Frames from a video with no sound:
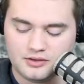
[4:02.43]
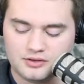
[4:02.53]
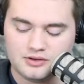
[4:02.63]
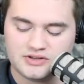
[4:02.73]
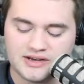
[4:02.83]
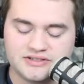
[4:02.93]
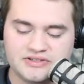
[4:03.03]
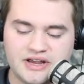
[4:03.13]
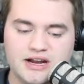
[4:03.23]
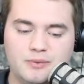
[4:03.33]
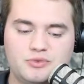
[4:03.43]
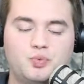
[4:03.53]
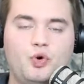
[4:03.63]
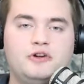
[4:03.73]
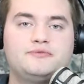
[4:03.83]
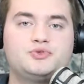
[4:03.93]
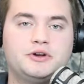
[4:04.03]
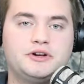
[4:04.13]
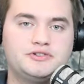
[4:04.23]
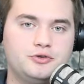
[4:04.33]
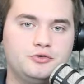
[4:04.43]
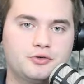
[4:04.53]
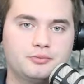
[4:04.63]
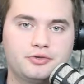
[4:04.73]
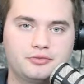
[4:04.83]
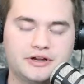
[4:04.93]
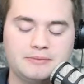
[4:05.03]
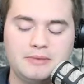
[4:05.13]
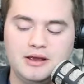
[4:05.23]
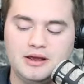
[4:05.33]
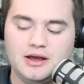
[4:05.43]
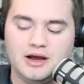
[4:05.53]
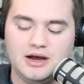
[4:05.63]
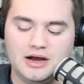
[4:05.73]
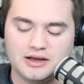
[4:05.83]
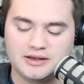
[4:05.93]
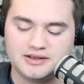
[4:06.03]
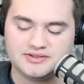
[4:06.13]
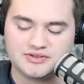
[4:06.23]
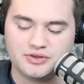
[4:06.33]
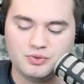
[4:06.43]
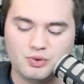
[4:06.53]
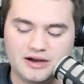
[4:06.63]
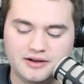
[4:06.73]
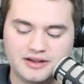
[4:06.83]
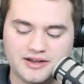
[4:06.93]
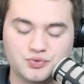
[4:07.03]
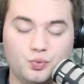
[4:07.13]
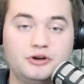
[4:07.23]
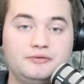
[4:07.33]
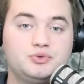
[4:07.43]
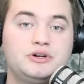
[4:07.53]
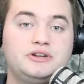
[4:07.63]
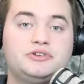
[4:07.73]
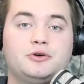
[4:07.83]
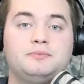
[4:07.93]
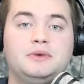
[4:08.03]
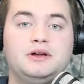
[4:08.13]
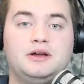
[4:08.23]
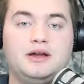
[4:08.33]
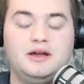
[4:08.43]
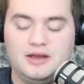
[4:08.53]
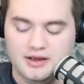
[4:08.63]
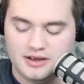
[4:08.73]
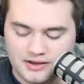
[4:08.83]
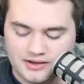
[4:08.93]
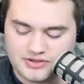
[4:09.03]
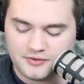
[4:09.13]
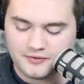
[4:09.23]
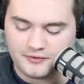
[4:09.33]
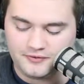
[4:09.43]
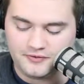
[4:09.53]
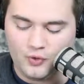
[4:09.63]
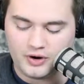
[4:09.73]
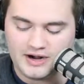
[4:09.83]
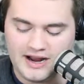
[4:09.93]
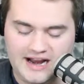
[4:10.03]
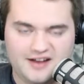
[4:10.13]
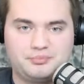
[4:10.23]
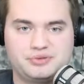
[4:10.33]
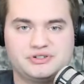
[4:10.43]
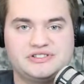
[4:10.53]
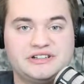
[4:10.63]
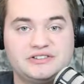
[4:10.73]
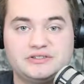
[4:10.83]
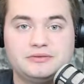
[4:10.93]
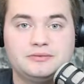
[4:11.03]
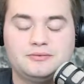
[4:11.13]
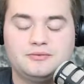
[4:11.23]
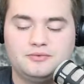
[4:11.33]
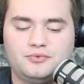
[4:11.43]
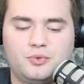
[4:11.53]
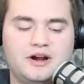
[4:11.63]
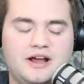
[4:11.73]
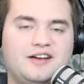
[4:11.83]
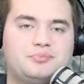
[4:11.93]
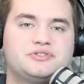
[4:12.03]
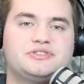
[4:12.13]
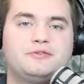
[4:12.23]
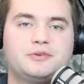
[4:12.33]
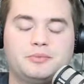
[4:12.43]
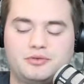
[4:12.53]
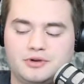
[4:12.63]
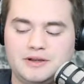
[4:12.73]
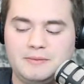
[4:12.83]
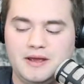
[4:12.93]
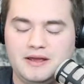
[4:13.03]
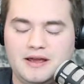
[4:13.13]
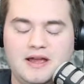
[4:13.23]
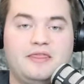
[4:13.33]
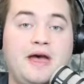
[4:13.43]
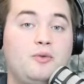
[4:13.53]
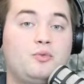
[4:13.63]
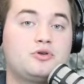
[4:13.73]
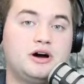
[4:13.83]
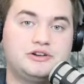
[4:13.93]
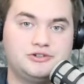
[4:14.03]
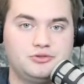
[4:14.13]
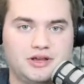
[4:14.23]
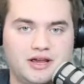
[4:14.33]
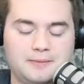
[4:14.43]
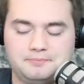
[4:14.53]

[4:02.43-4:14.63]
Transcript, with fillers: Texas A&M was 1 of 22 from 3 against the Wildcats. One of 22. That's good for 4.5%. 4.5% from three. And that will cost you a game.